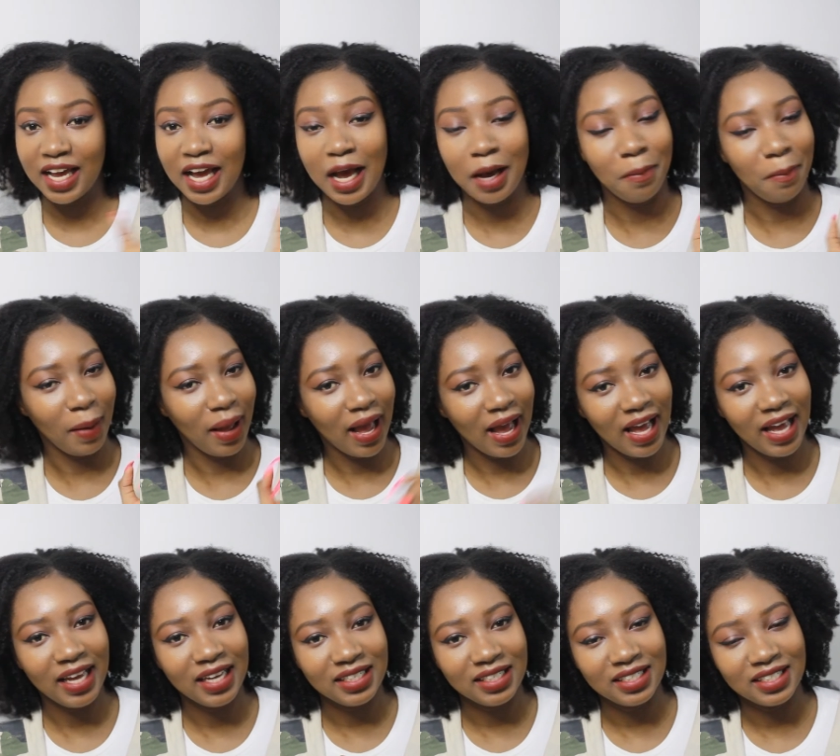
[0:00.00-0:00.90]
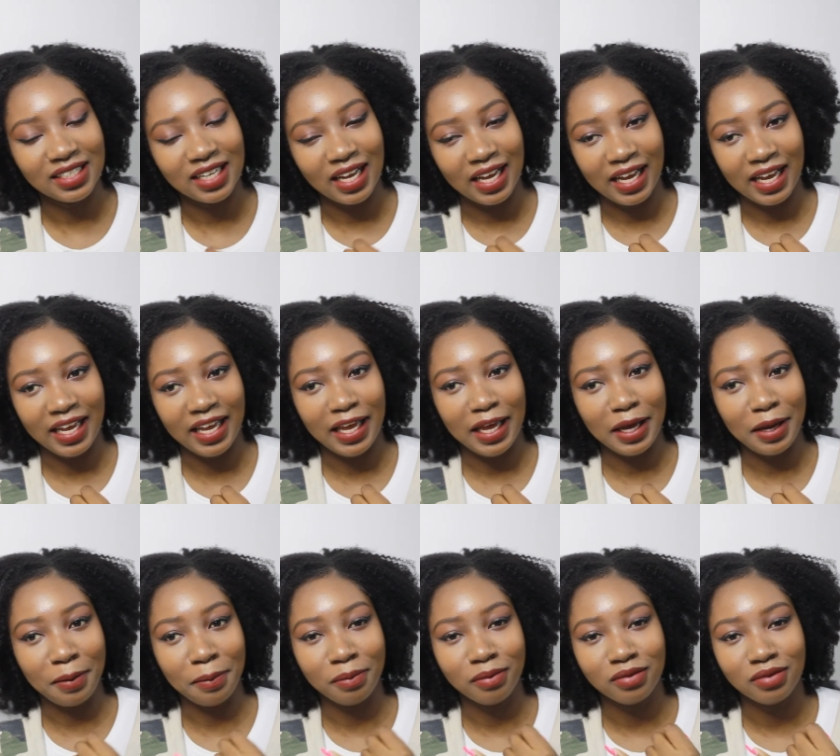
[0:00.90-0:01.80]
I'm kind, I
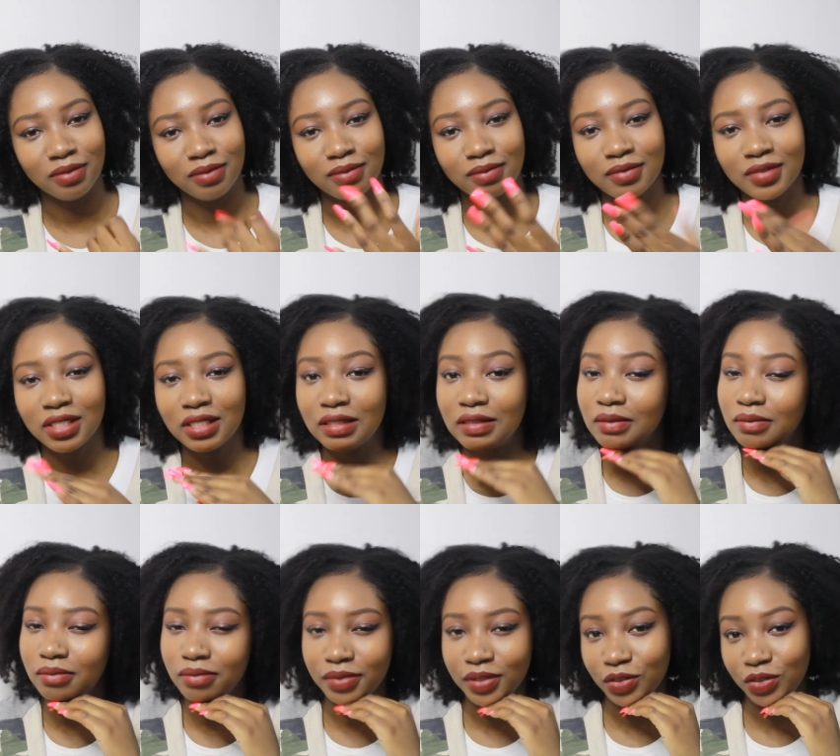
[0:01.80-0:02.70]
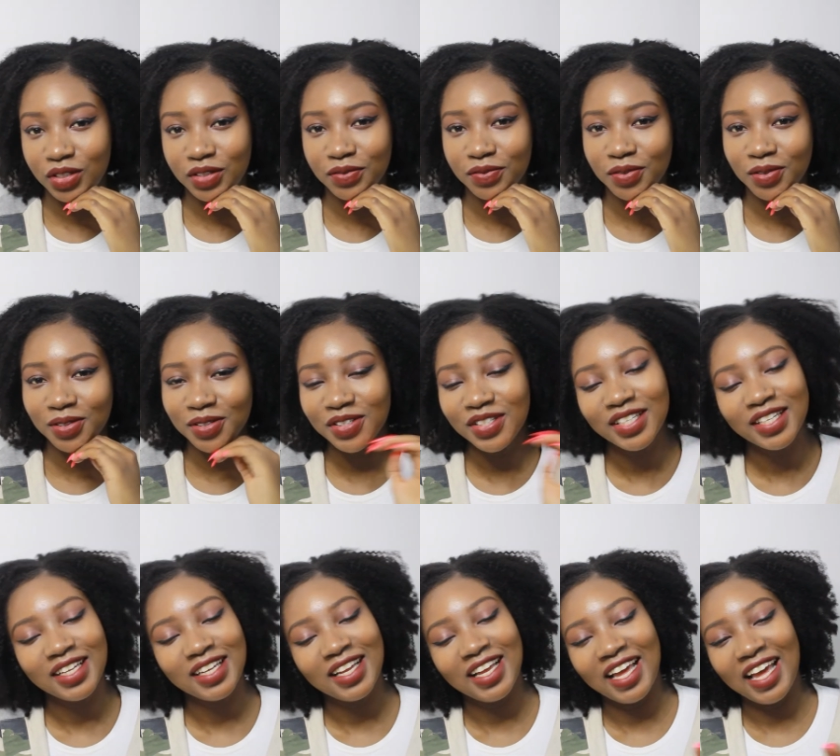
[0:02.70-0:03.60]
am beautiful,
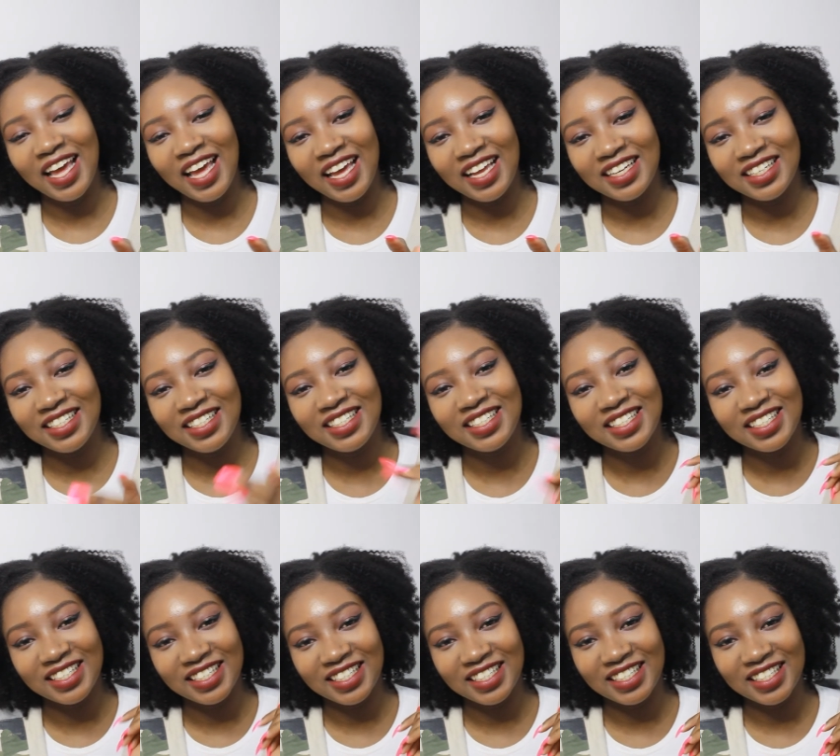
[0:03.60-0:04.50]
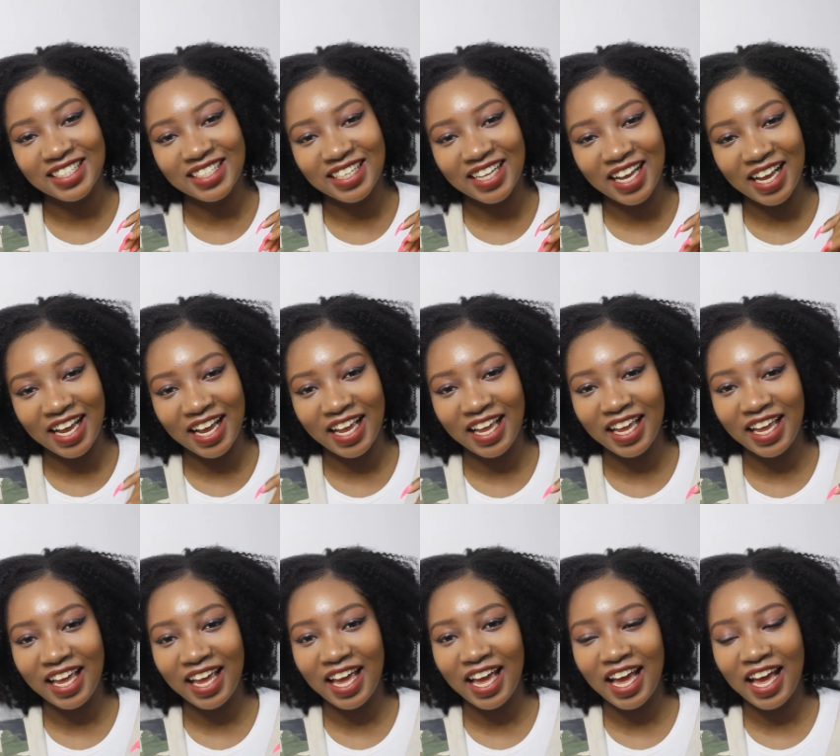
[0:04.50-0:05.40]
and
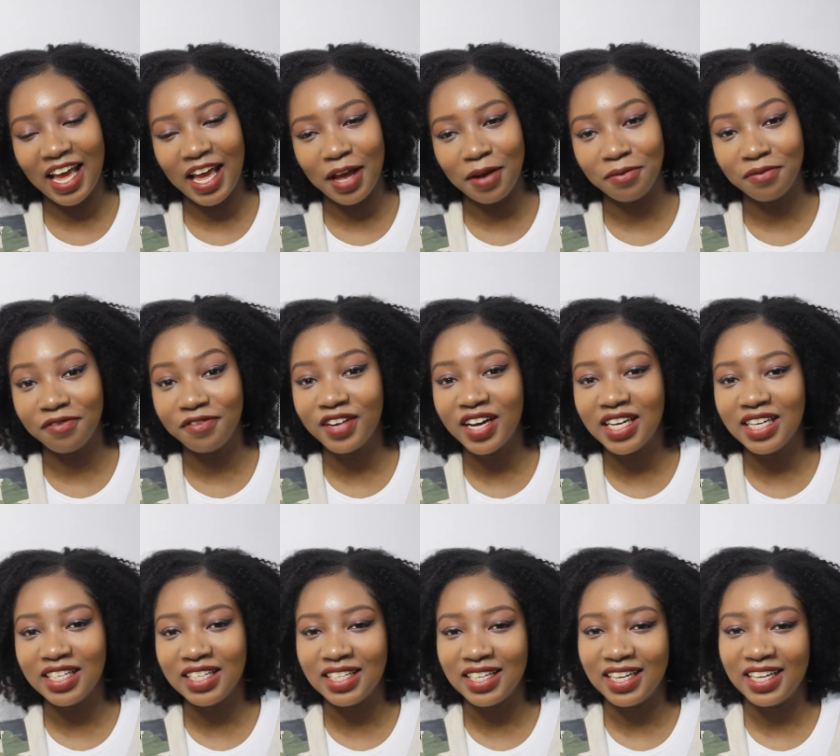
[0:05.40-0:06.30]
I am funny.